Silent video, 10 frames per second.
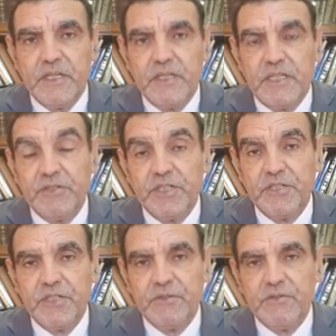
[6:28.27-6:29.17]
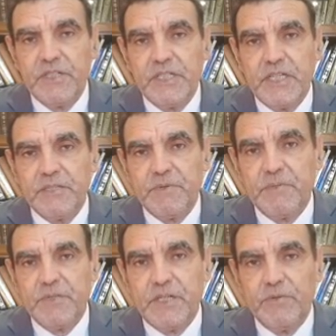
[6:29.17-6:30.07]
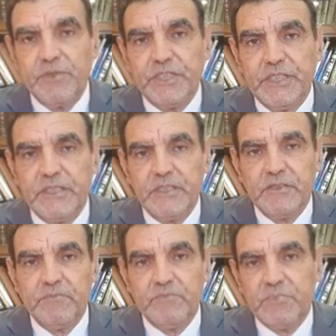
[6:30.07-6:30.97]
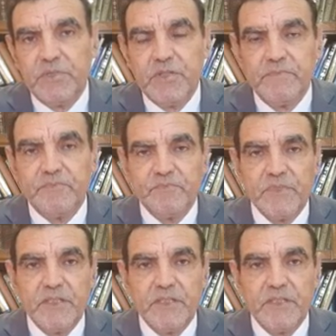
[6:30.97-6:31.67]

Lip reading: dentistry also, that people now working in some